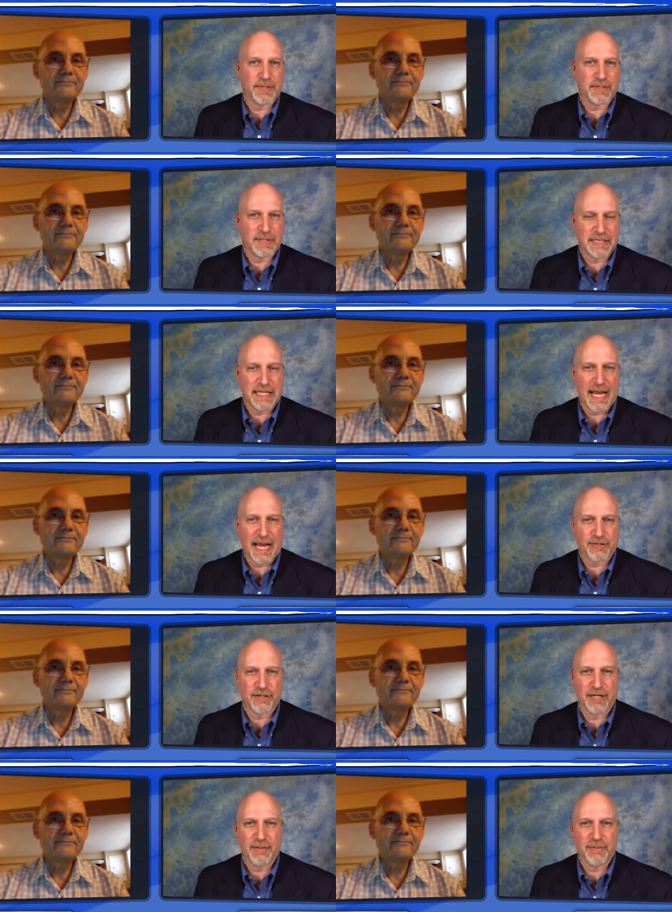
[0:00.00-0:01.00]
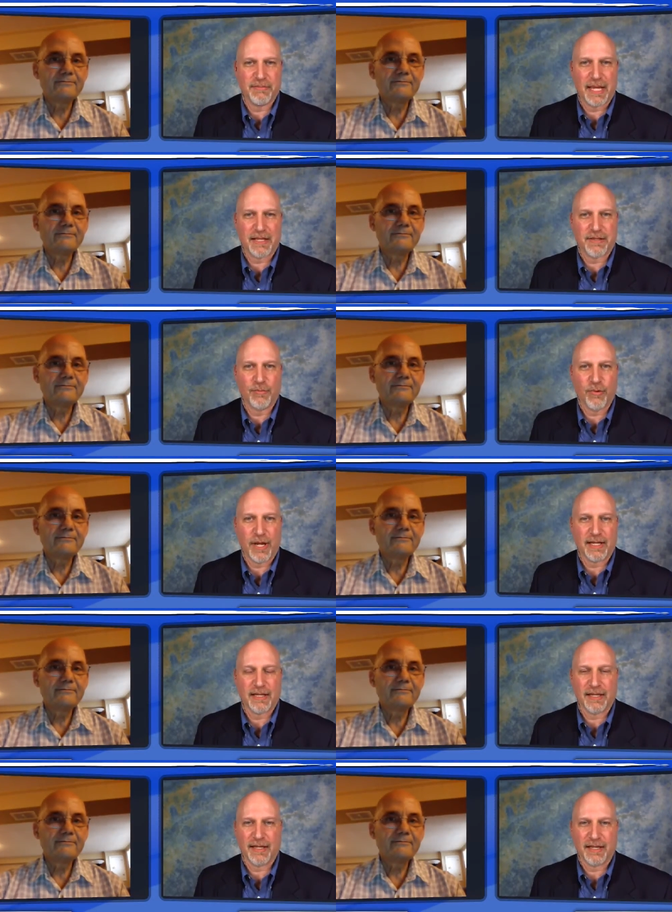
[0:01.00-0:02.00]
Speaker 1: is is actually going to make them
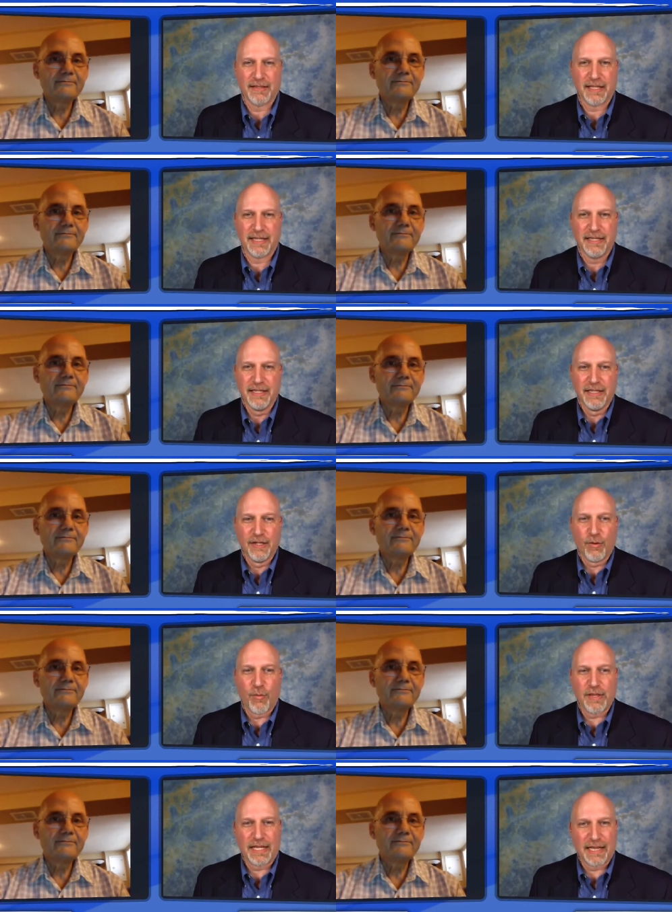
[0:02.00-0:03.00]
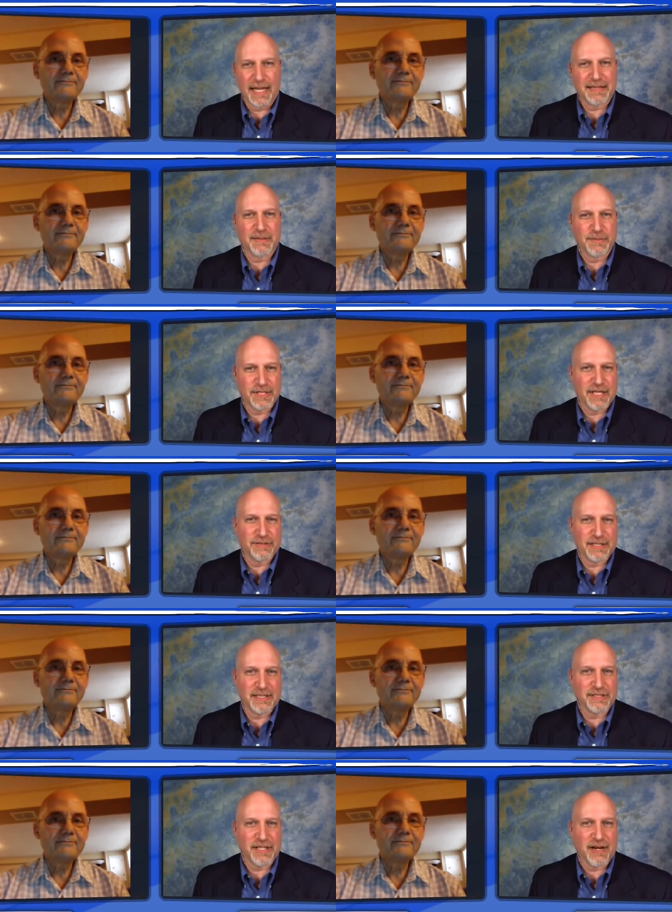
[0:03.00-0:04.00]
weak. Uh, and they when they let themselves, they
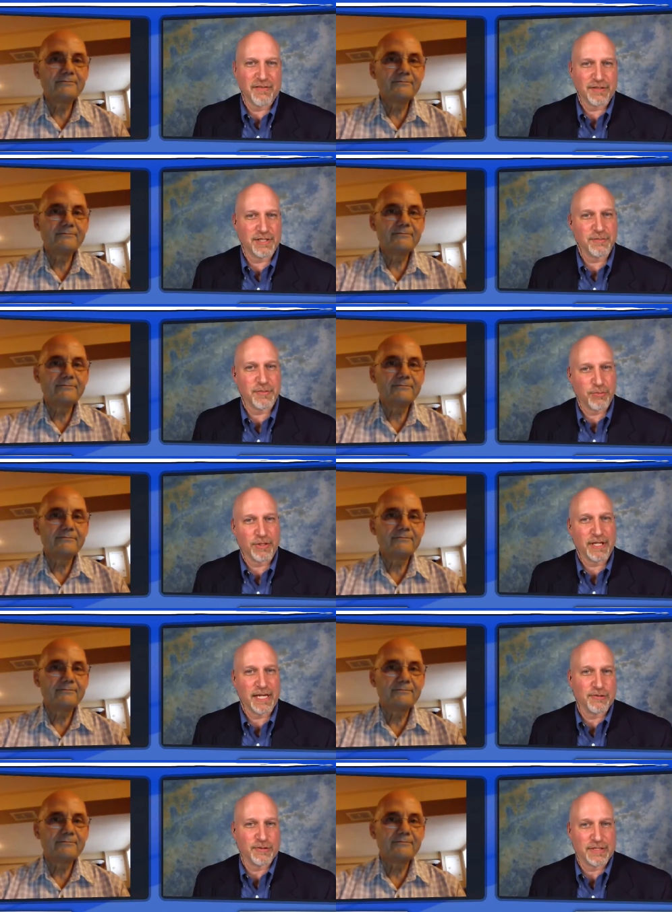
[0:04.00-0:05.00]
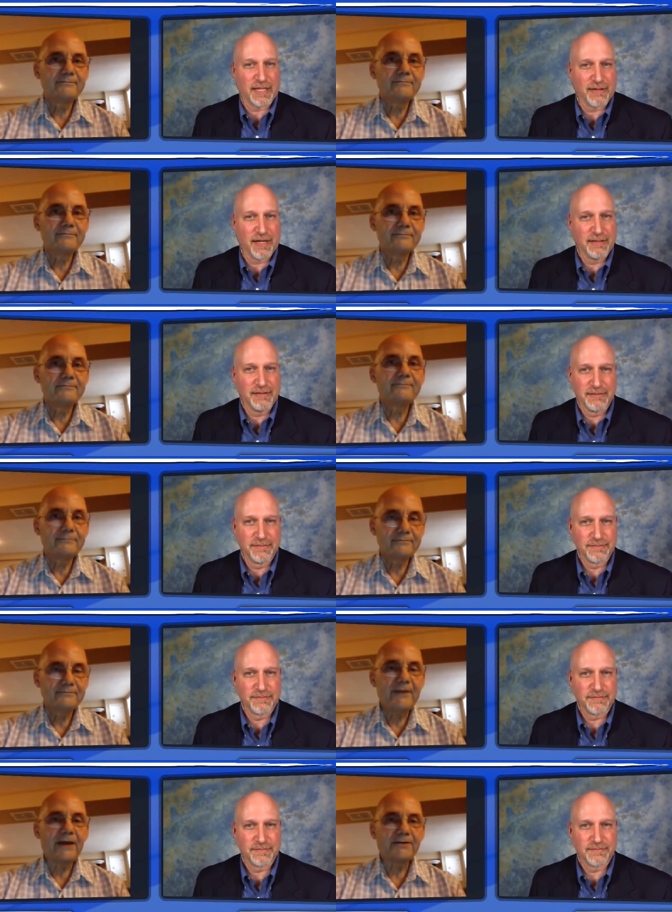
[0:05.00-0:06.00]
discover something pretty interesting, right?
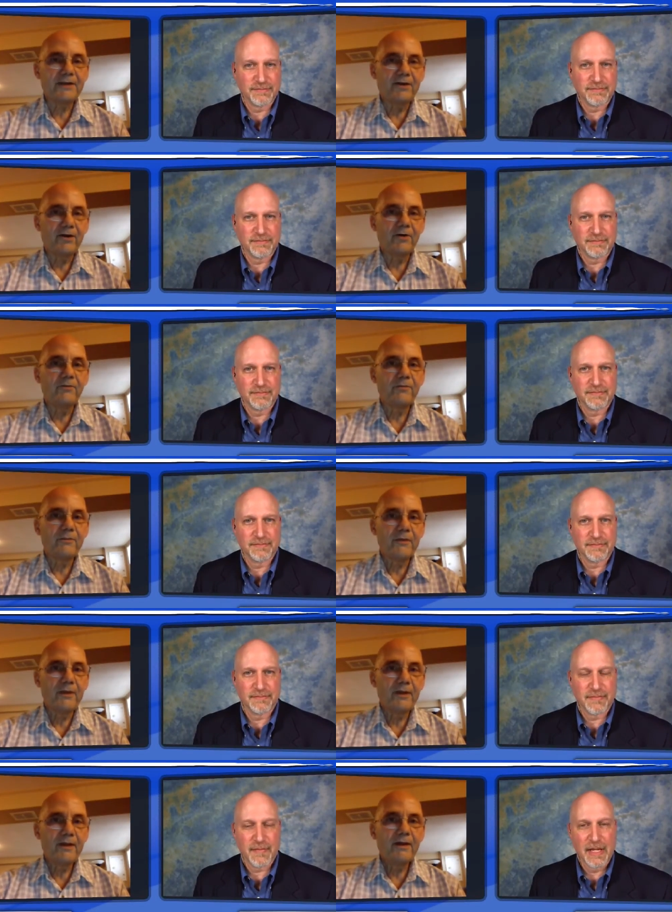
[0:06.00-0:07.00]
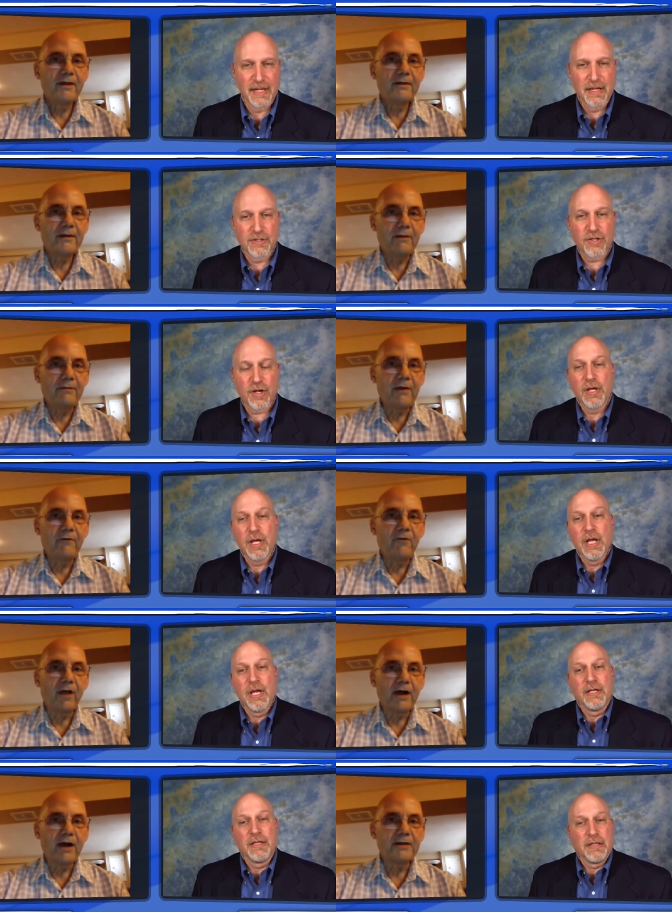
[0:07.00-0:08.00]
Speaker 2: Yes, they do. So they, they
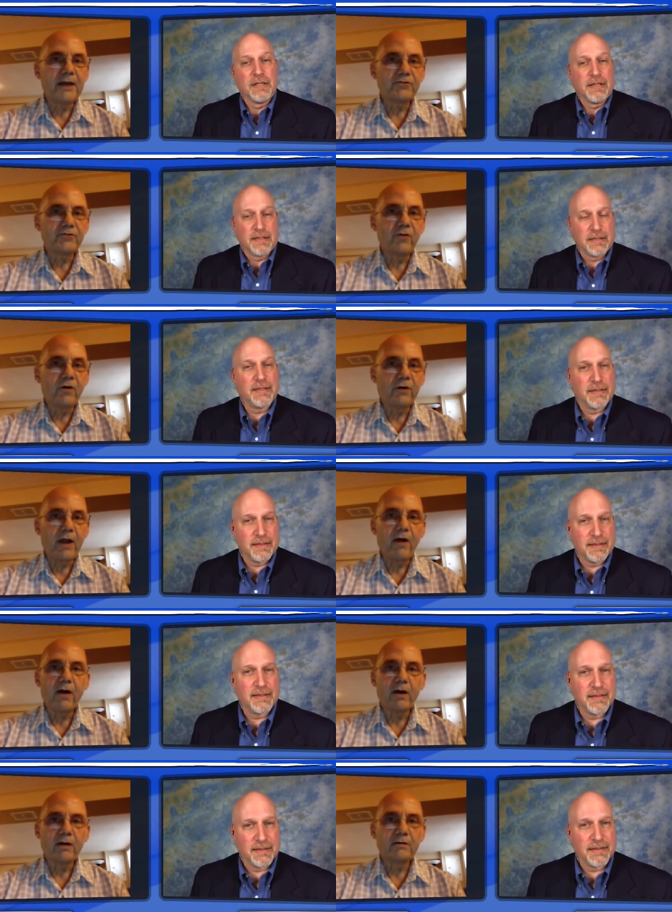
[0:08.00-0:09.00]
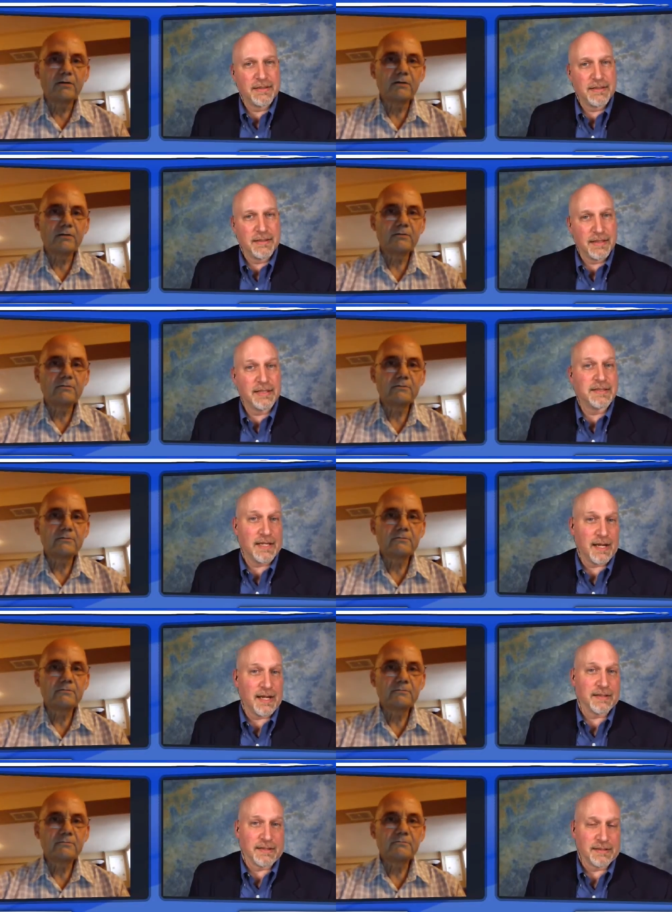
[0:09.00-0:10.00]
realize how strong they are.
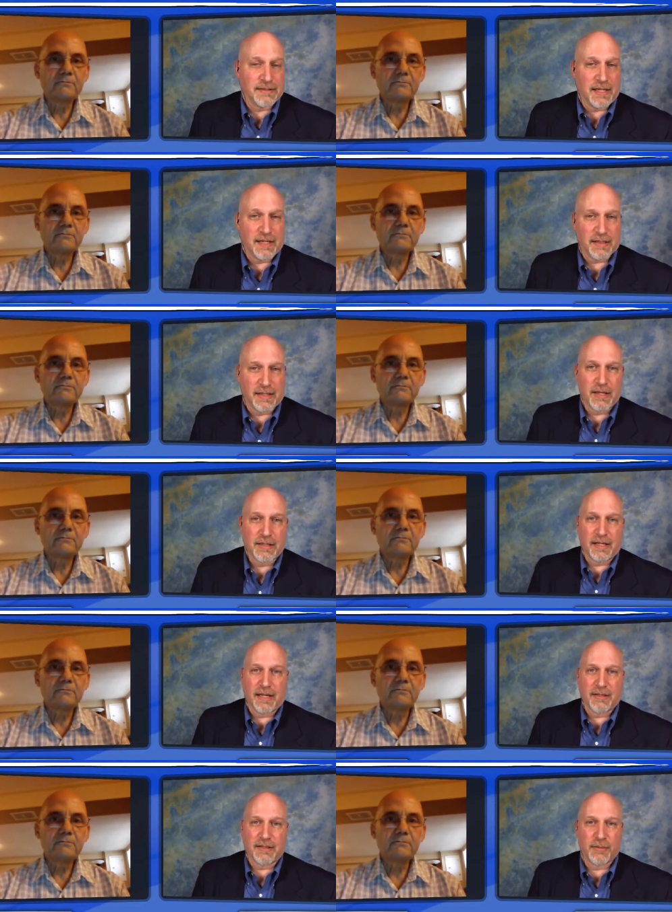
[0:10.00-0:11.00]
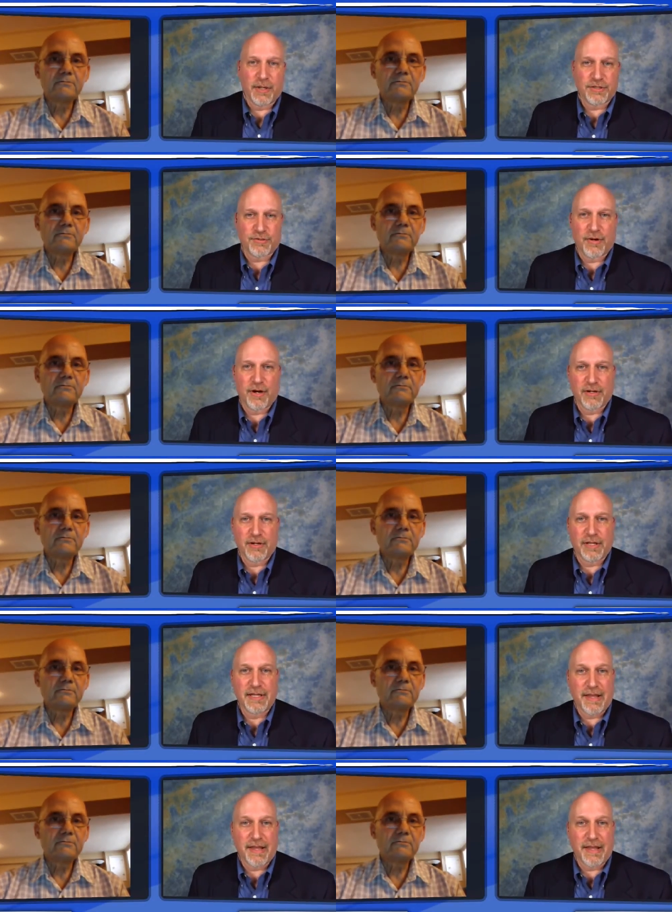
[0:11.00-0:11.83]
Speaker 1: Exactly, exactly, and and they're much stronger than